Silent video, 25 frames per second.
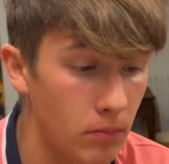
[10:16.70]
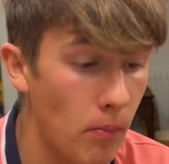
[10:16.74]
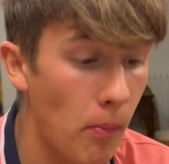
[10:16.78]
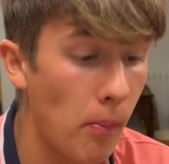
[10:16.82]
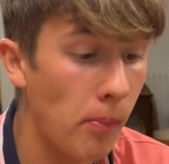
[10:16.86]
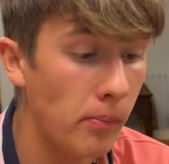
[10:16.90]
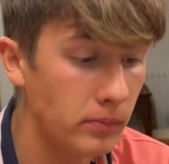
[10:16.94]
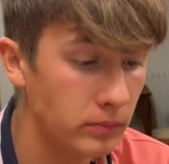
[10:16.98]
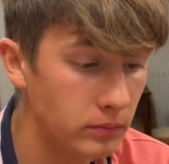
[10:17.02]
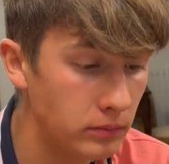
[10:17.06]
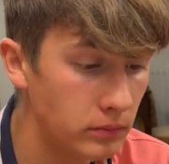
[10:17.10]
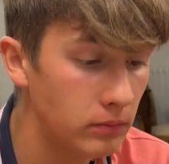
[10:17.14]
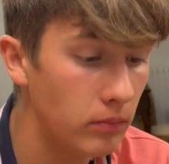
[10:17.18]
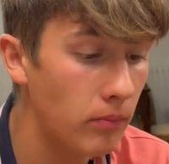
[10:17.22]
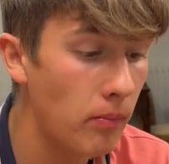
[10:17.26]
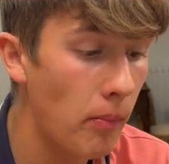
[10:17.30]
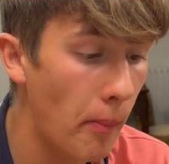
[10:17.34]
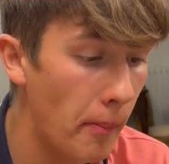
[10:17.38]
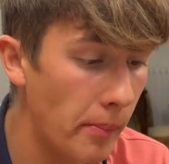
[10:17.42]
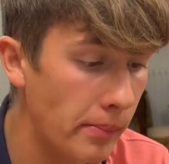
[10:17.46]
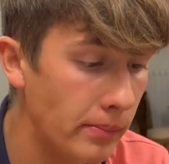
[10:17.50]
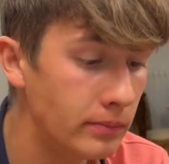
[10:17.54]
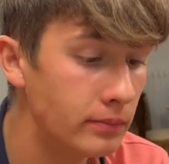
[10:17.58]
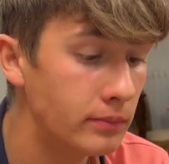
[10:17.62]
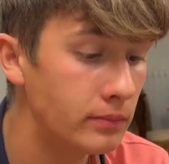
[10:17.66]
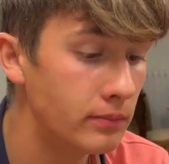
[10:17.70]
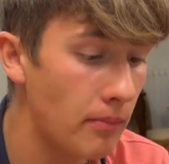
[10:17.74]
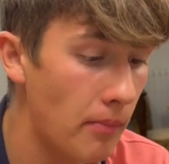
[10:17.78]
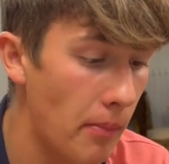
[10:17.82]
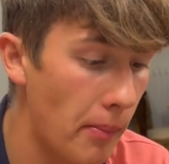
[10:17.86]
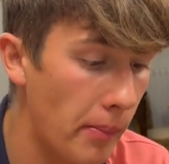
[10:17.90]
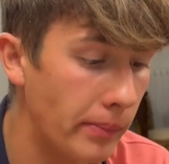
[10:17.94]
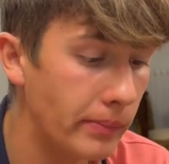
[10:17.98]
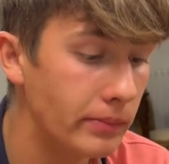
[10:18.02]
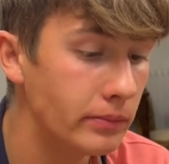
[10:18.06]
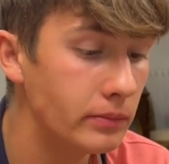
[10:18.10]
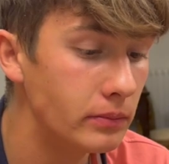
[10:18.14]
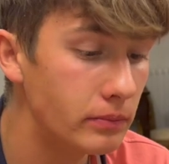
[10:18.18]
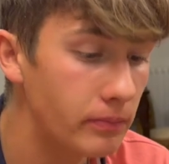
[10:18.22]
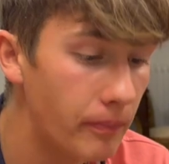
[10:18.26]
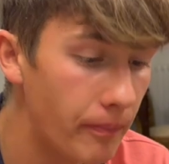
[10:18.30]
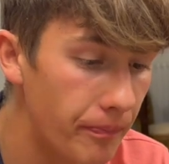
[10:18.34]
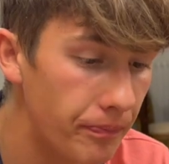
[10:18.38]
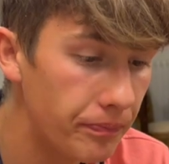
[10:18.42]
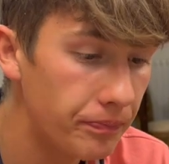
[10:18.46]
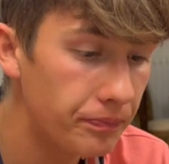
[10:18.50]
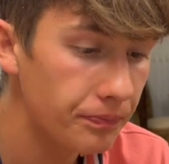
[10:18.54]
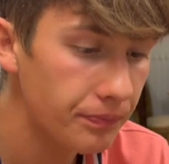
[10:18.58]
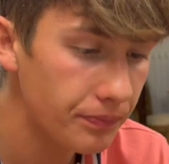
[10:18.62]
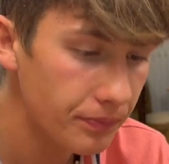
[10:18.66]
Not good. Mm -hmm. It was
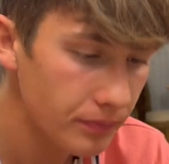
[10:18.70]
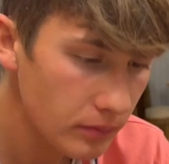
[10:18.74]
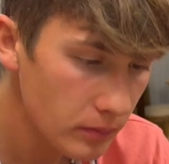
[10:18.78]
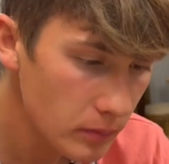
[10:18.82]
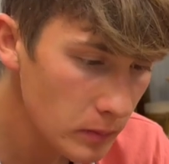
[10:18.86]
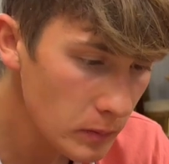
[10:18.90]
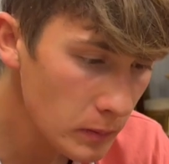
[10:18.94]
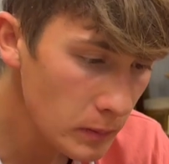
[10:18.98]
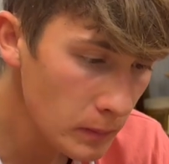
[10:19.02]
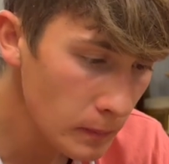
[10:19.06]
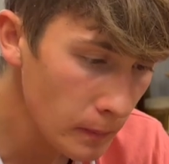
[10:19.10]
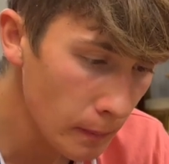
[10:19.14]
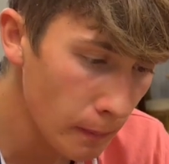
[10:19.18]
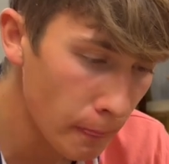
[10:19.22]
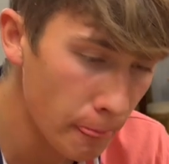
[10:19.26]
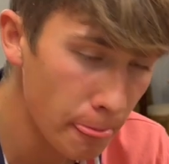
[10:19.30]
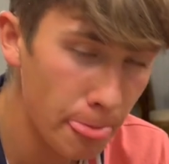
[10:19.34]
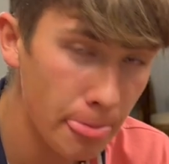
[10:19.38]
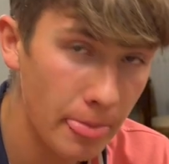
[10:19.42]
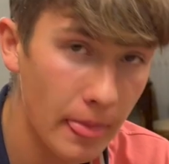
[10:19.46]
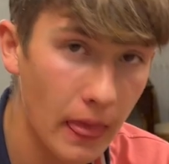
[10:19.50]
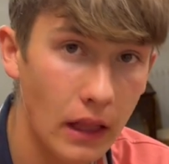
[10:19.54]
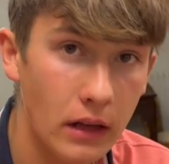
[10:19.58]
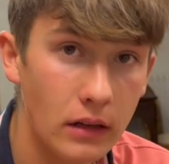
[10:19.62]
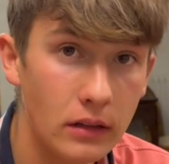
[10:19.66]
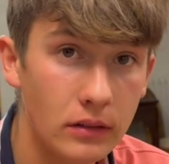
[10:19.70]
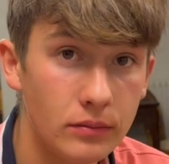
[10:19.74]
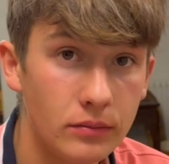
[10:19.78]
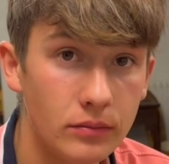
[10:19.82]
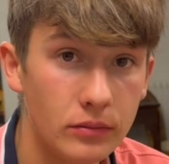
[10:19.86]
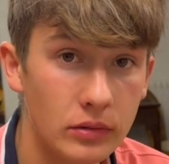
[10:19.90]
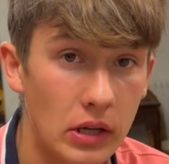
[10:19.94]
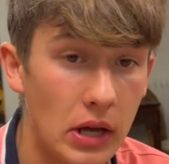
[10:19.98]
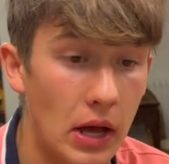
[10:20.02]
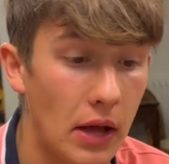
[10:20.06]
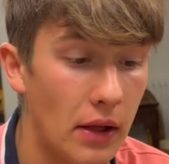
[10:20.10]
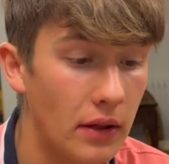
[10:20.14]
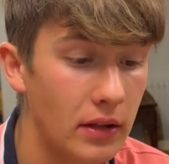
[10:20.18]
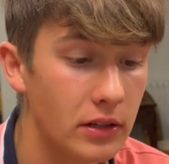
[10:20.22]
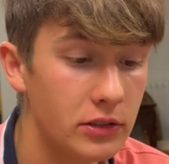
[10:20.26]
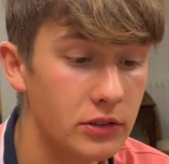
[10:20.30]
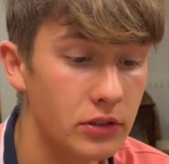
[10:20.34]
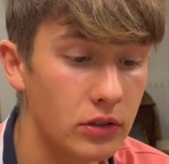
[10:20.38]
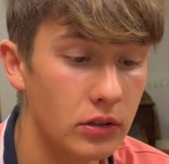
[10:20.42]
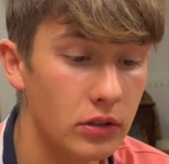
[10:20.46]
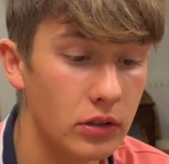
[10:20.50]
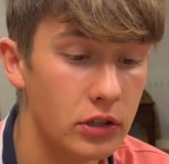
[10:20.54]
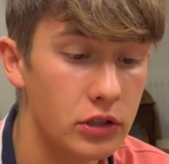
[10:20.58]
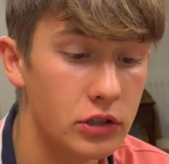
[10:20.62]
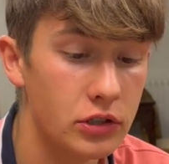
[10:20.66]
like made for the bread, wasn't it? Yeah, that's
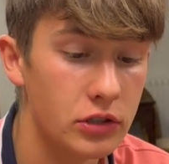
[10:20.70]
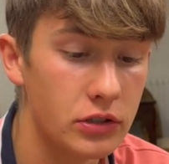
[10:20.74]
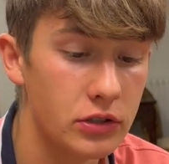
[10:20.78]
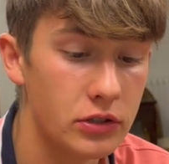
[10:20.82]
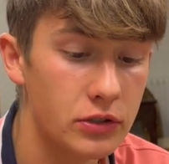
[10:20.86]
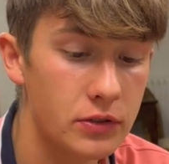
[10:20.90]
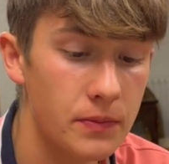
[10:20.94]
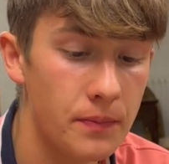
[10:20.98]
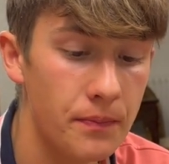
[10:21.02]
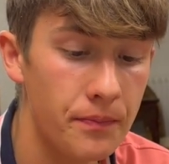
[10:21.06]
delicious.